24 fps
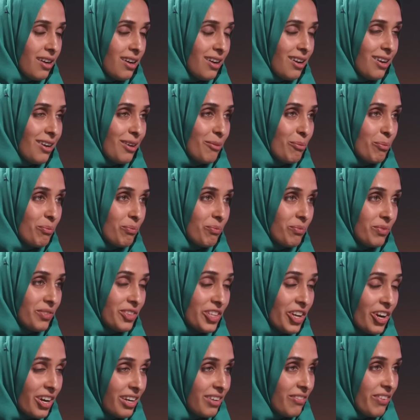um,
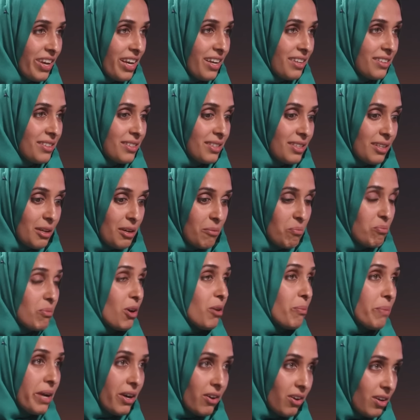not advanced,
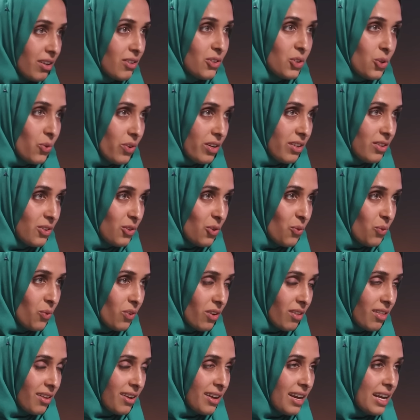barbaric, and so on and so
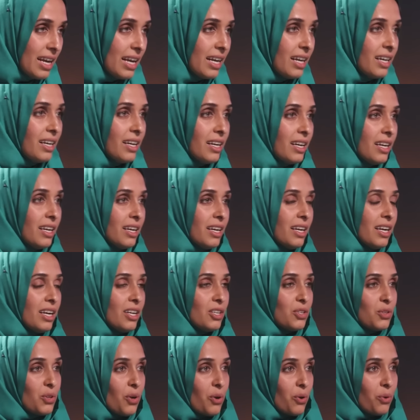forth. Yeah.
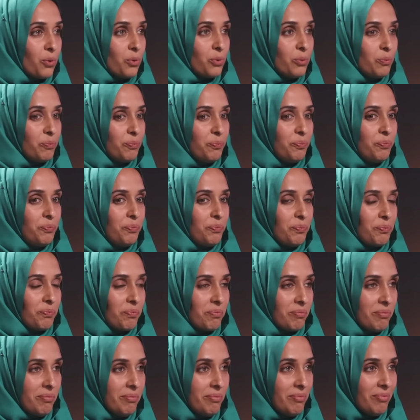So,
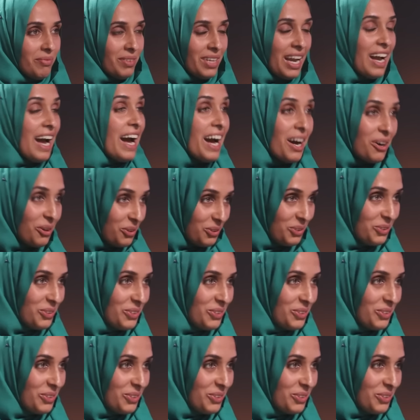how?